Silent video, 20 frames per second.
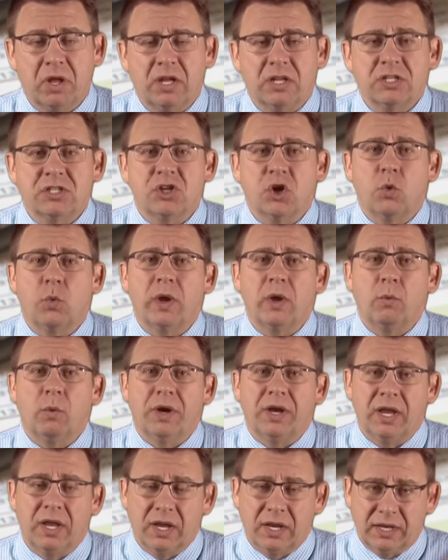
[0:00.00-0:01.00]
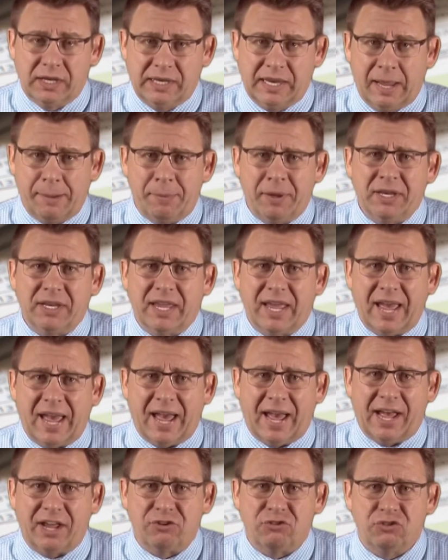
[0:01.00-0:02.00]
So we would debit
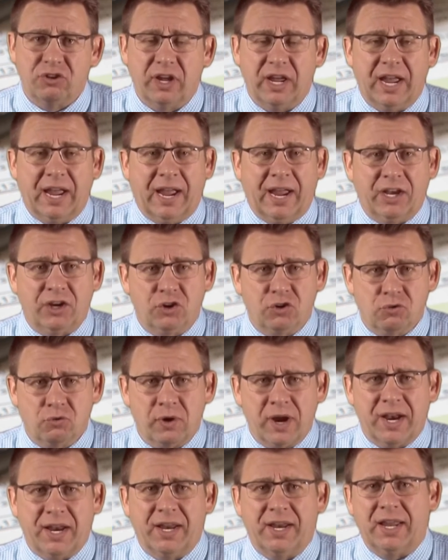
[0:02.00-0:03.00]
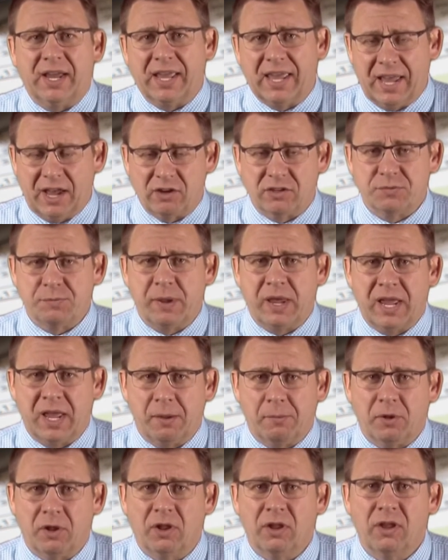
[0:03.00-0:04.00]
cash and credit accounts
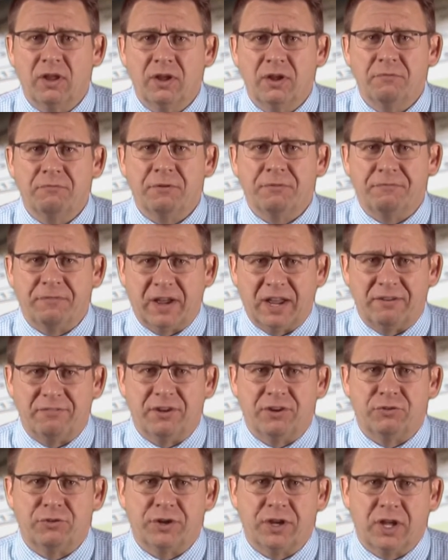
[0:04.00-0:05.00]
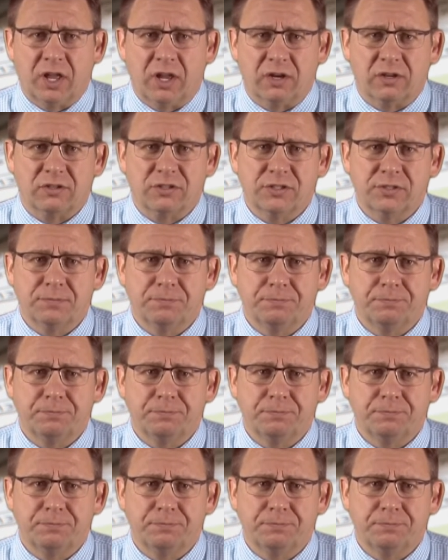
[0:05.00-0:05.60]
payable for $500.